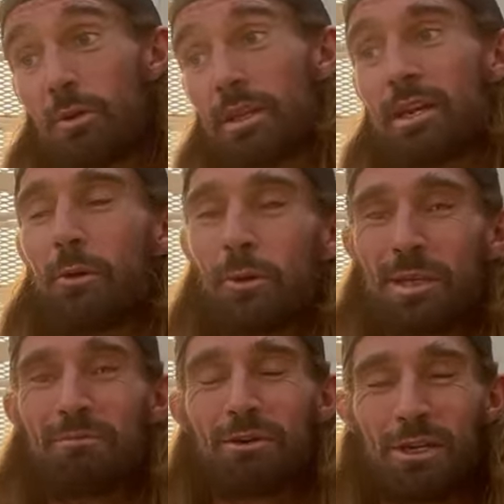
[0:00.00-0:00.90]
or that
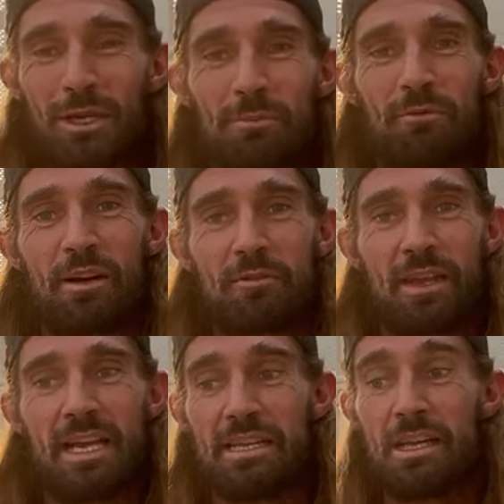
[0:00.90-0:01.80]
all-in run club
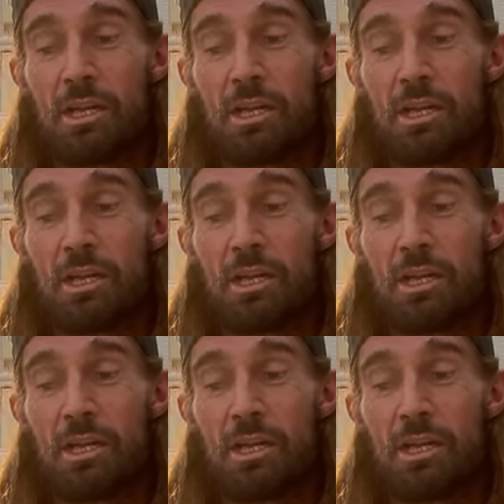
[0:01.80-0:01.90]
5K.